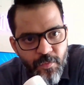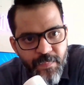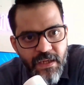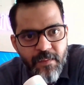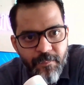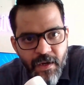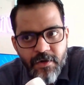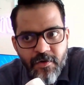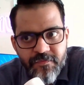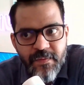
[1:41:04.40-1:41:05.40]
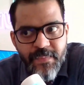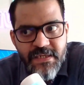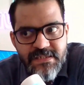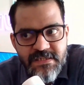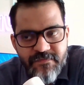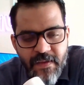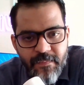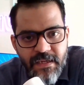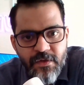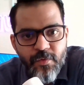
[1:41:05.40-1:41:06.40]
and you become part of the patient's
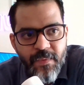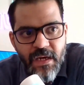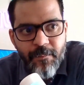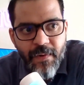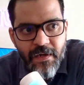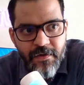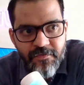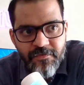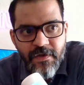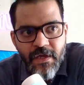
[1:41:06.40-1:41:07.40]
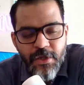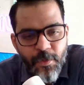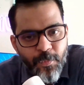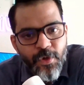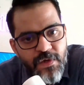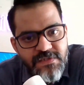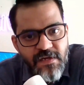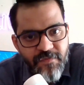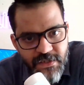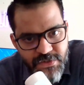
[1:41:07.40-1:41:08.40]
family you become part of you put
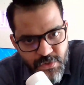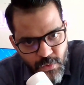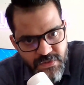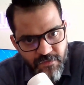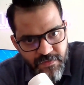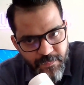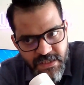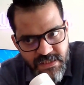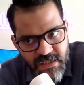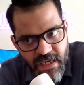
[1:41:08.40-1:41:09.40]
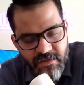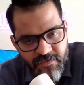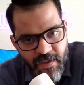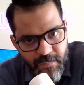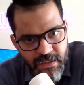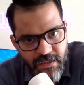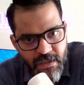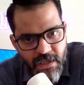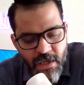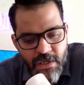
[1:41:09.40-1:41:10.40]
yourself in the shoes of the patient and the family
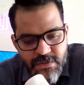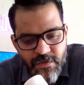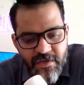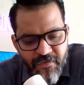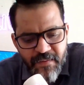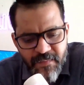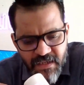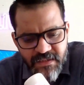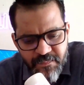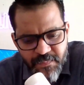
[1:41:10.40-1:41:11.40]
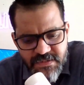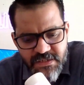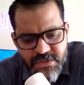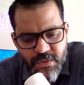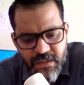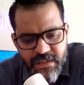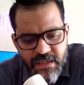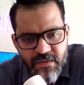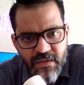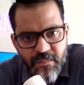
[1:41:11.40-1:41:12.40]
so if i'm 100% sure
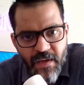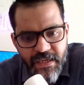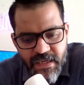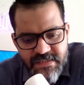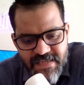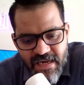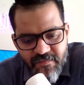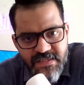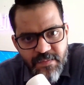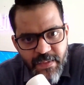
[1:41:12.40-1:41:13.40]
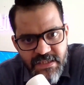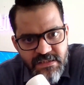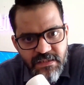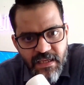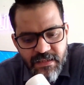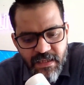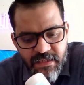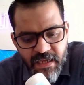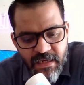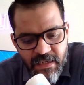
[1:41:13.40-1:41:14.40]
that uh, i can salvage a patient and
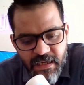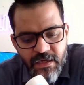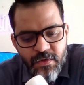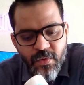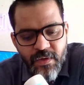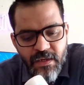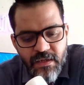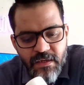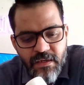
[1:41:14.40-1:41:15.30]
that can lead to